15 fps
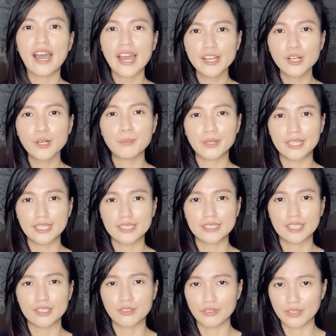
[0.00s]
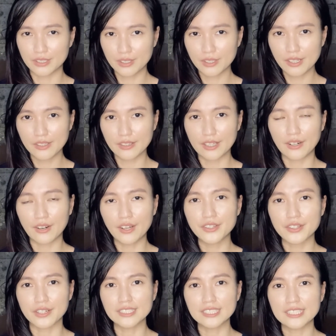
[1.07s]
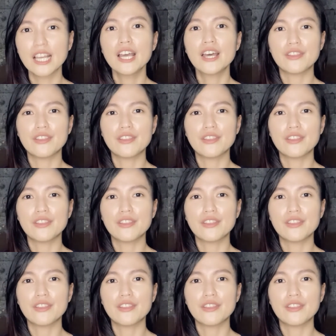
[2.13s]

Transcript: higher predicted return than others,